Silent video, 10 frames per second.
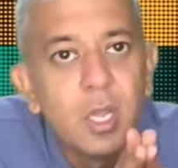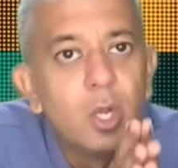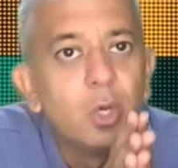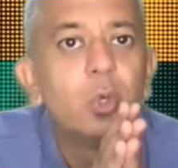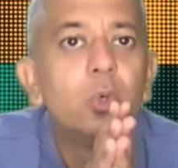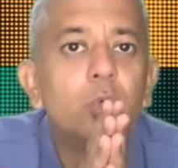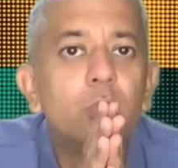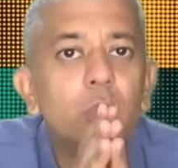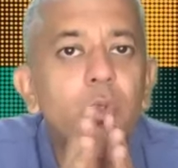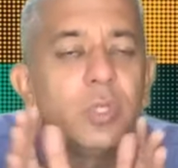
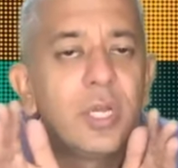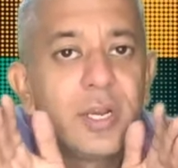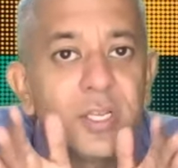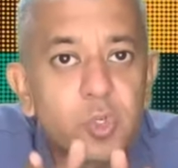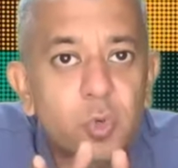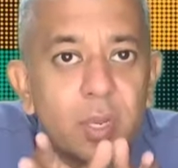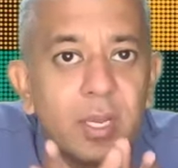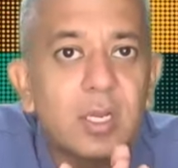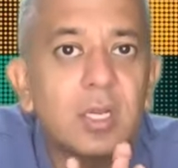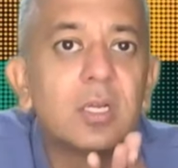to restrict
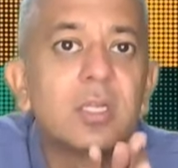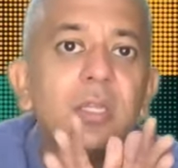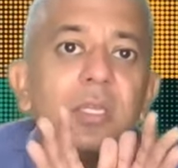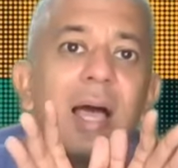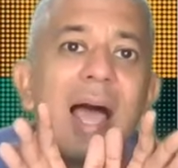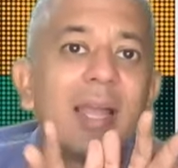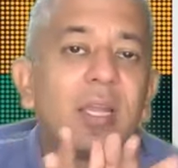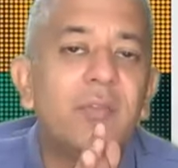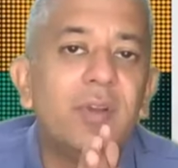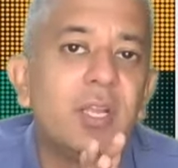the
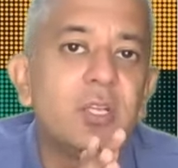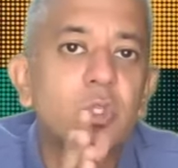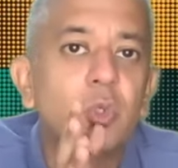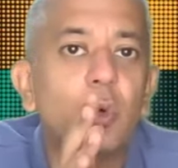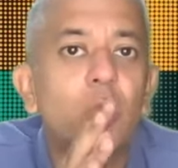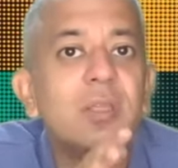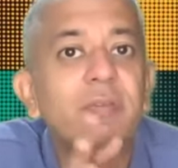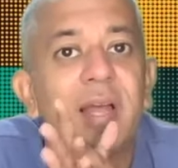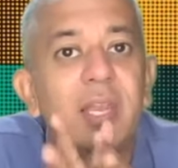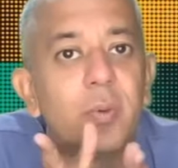activities to only
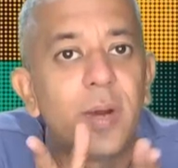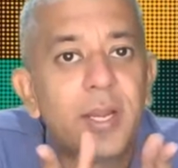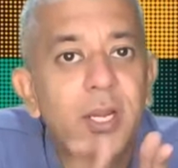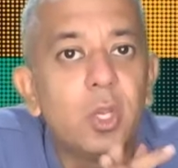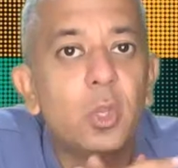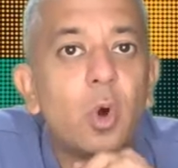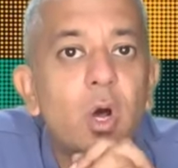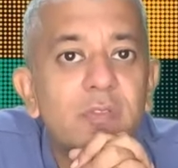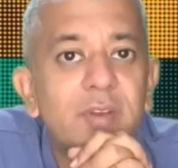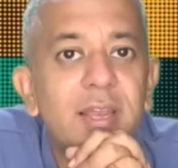value added.
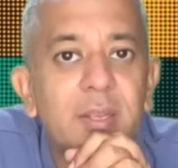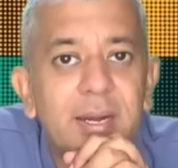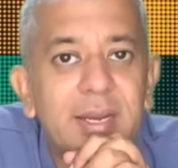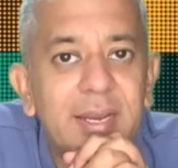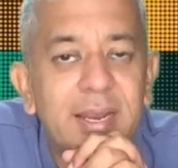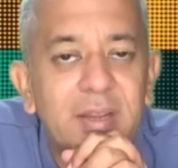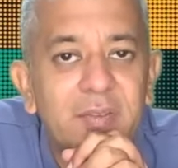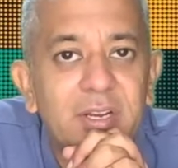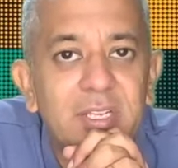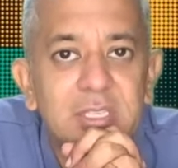Non-value added
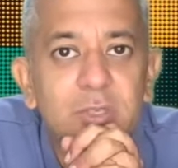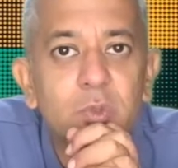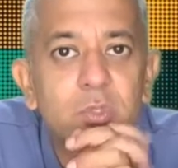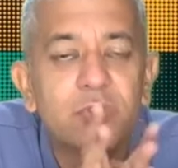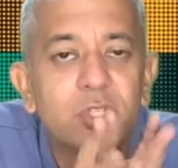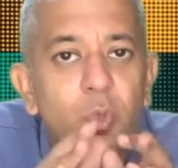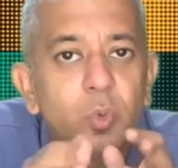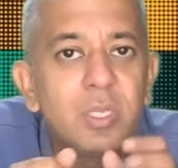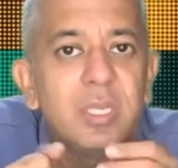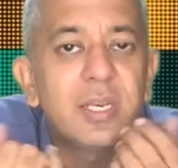activities are those which
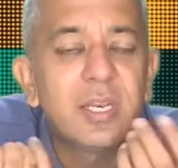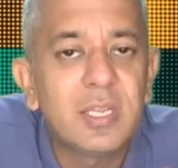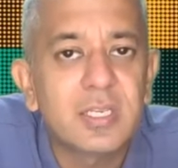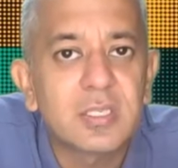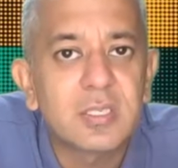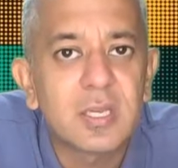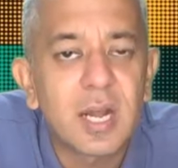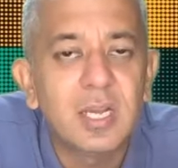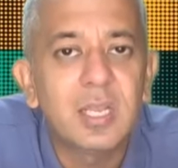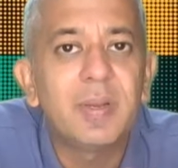only release
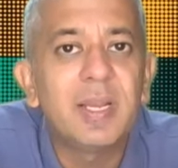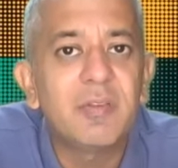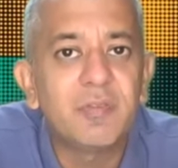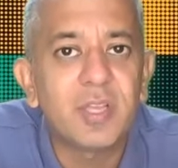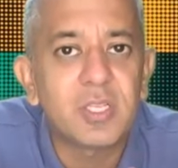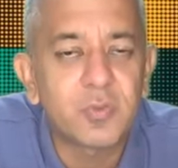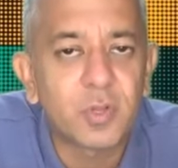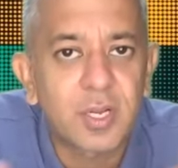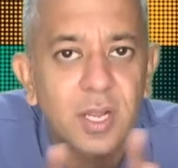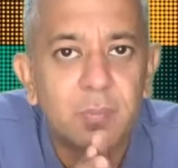ultimately waste for the
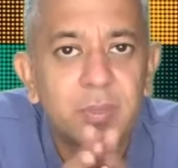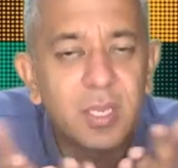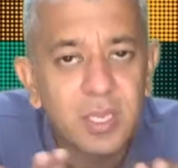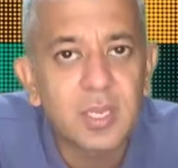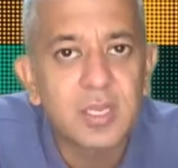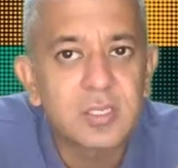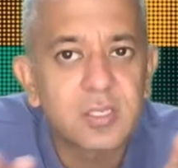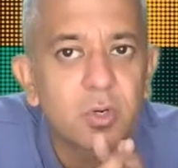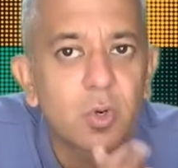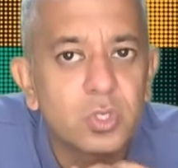company and increases the
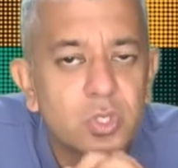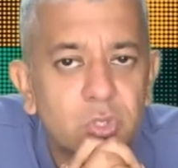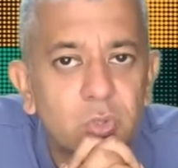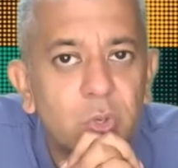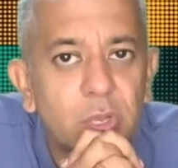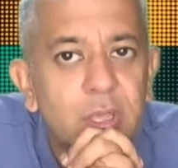cost. Okay,